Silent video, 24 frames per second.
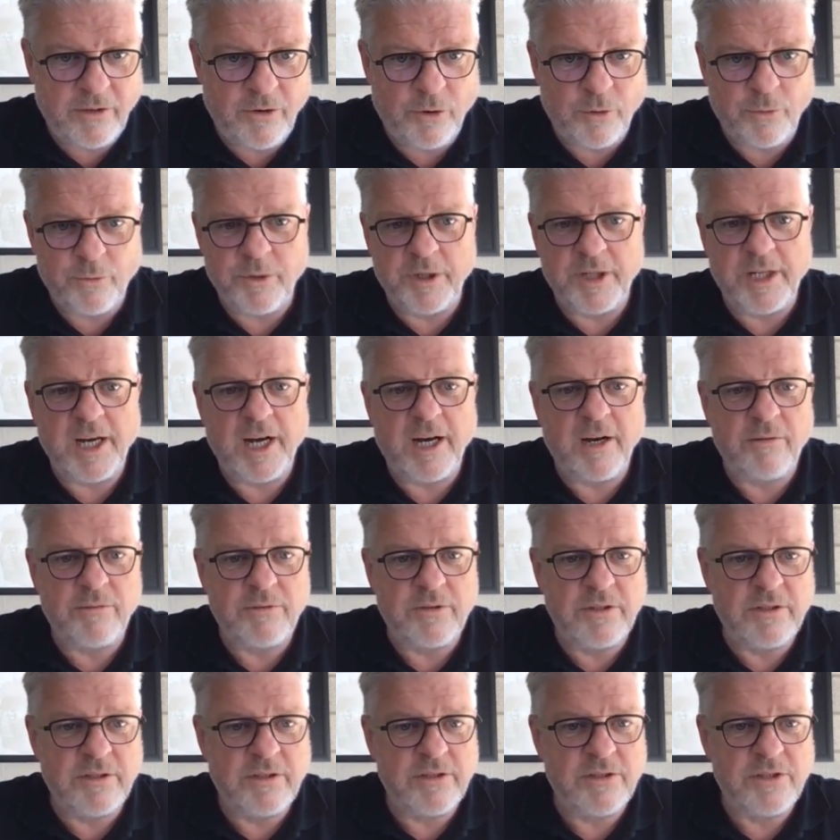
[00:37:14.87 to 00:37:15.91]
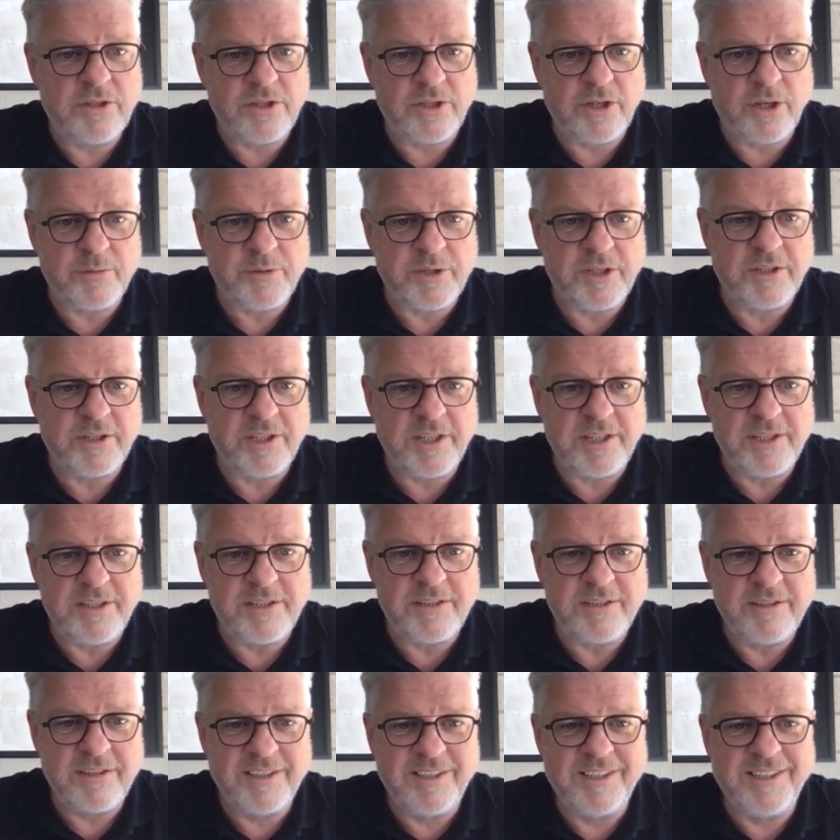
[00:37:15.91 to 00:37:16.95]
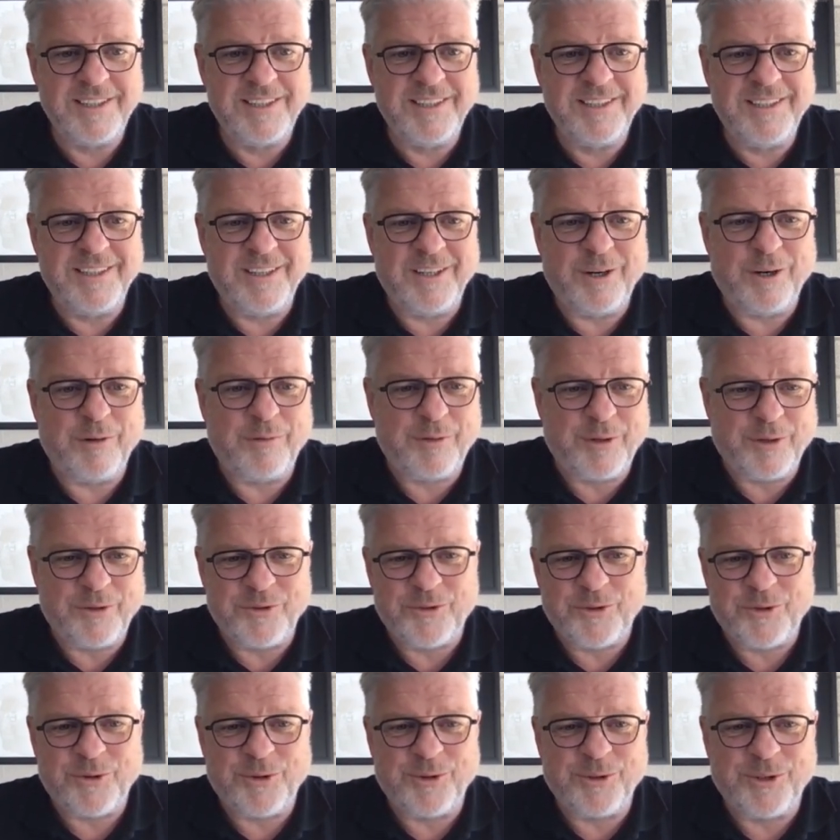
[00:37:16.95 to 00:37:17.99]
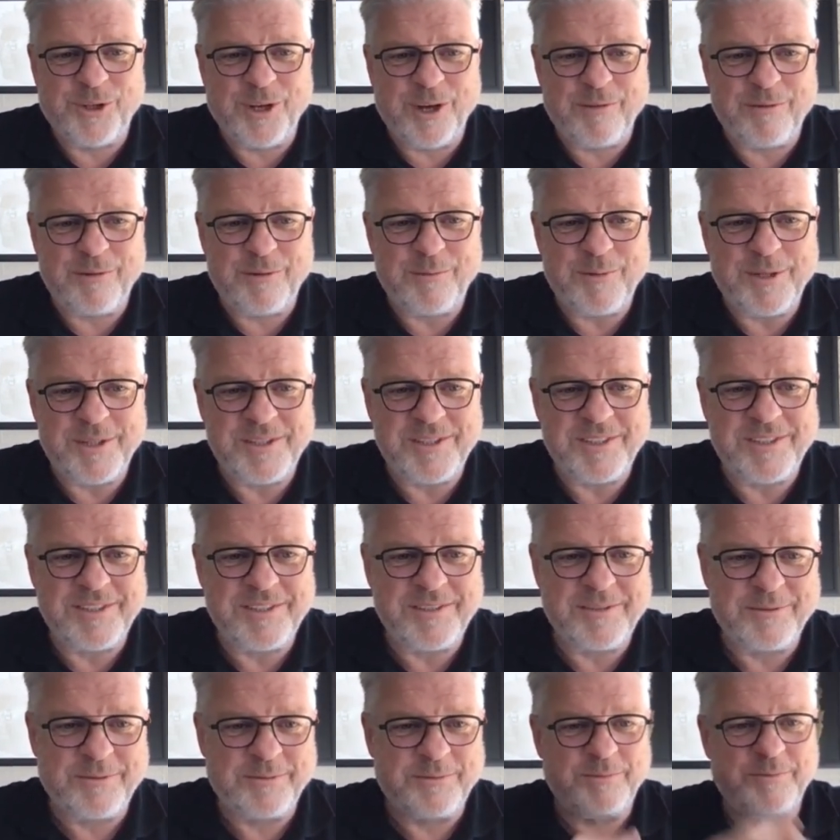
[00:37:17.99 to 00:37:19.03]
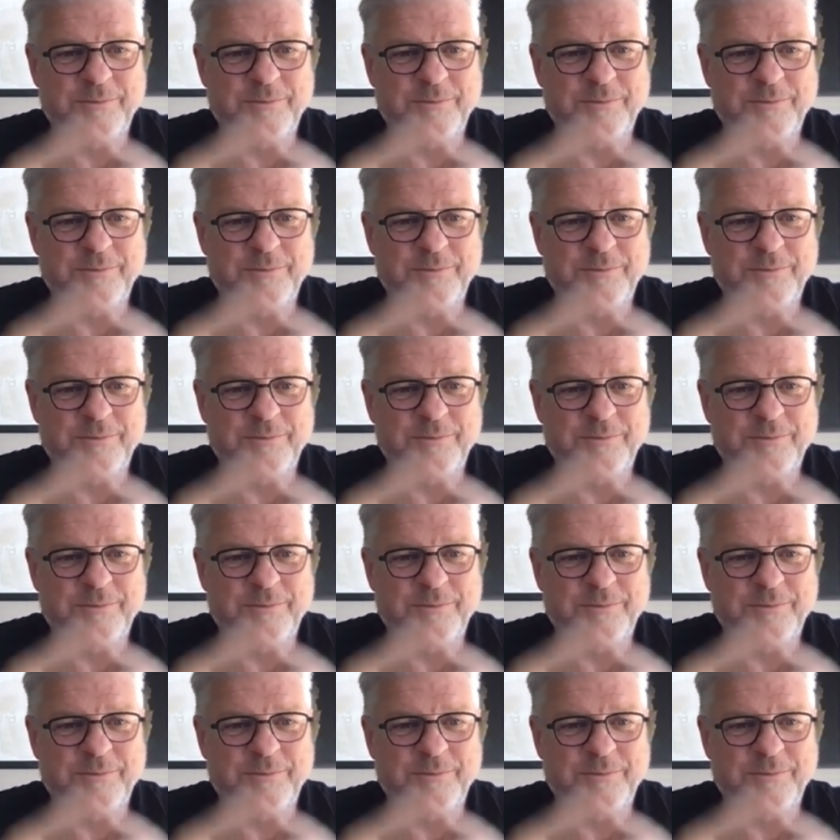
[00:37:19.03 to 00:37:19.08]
or without subsidies of controlled governments?